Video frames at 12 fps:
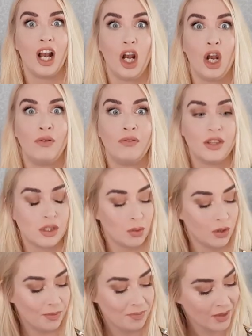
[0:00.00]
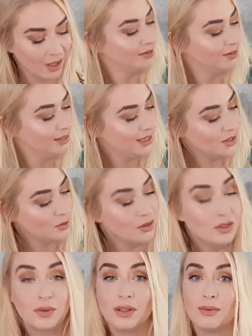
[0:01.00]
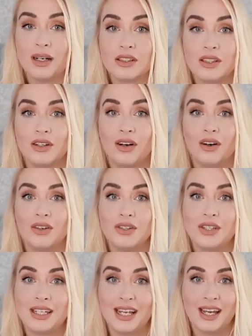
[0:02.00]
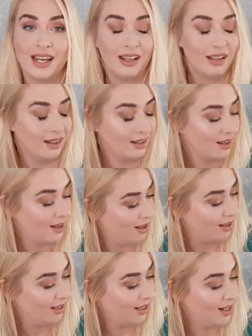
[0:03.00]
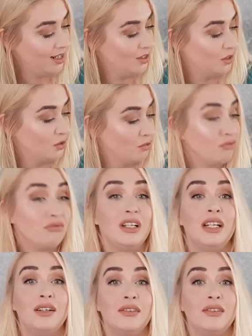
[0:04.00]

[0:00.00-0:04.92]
love this one. This one's the one I've actually got on today. Again, it's just really,